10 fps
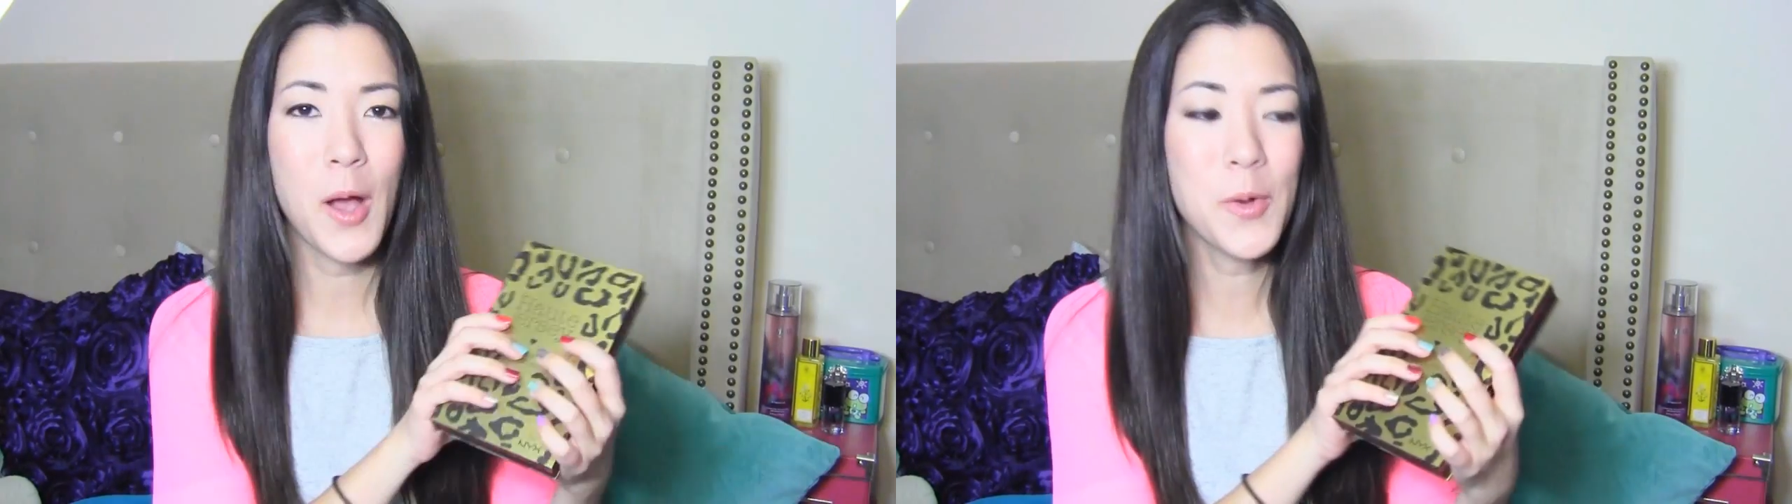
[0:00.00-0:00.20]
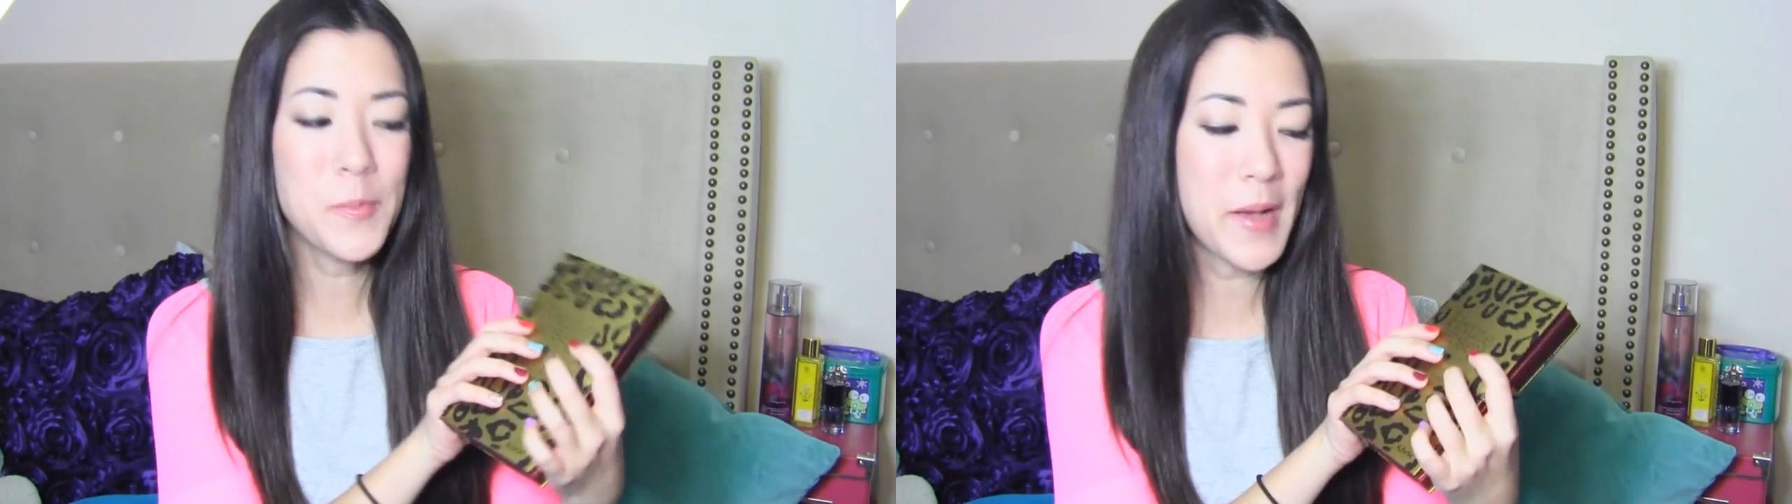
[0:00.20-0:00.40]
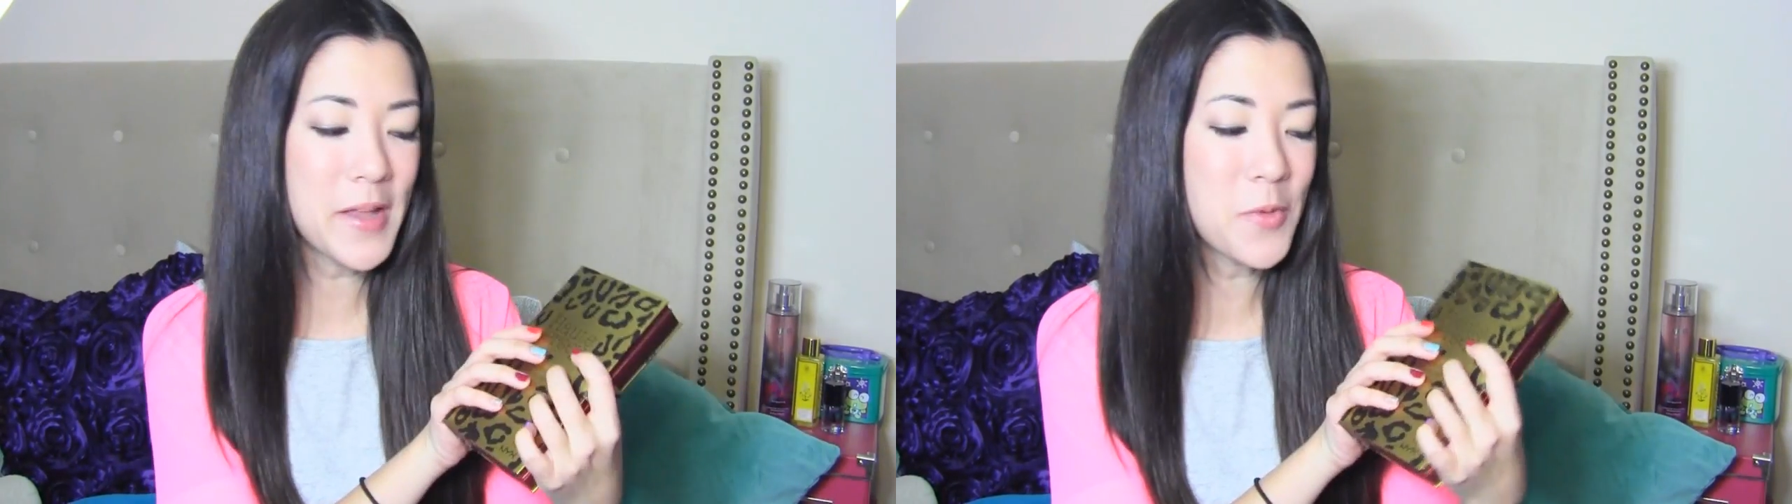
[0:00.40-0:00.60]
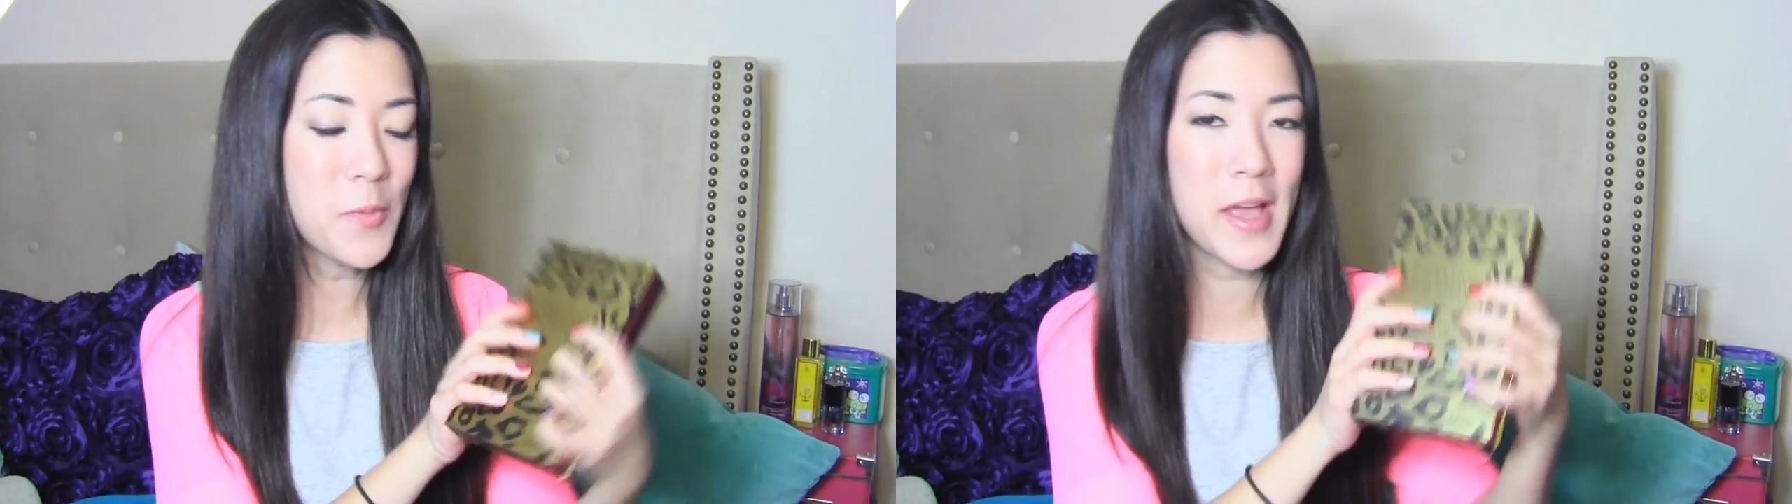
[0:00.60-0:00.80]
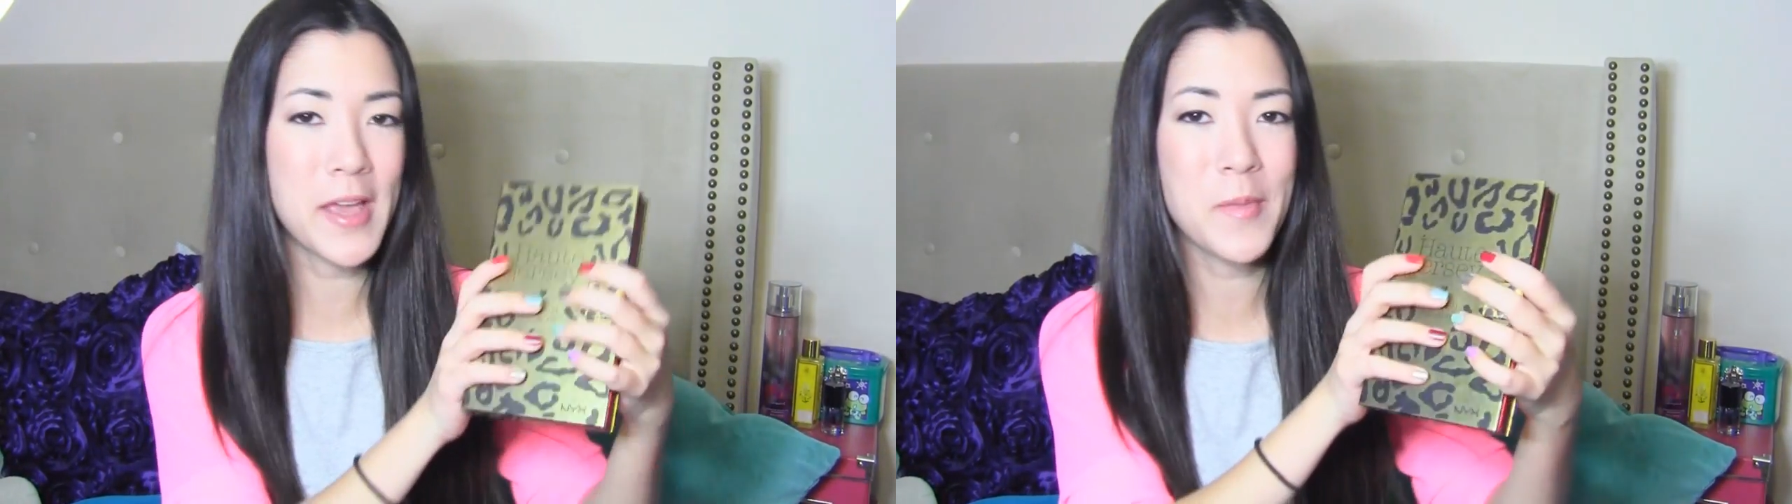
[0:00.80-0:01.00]
Oh, and by the
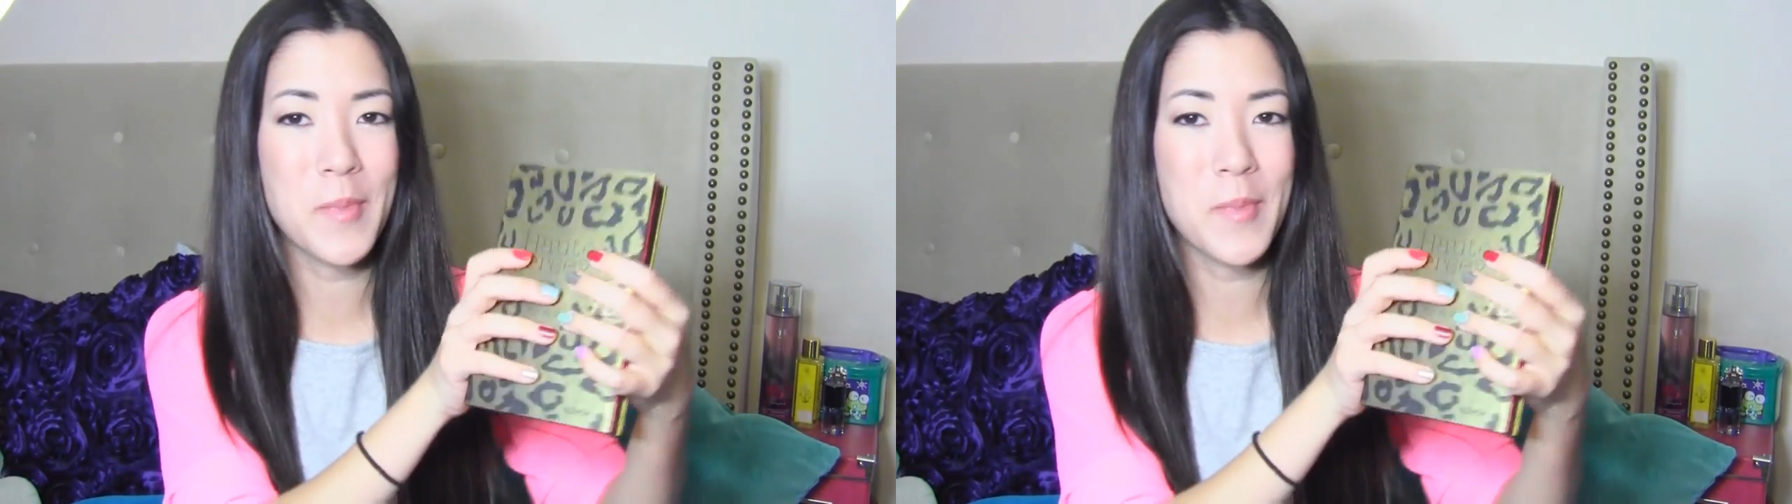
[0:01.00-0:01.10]
way,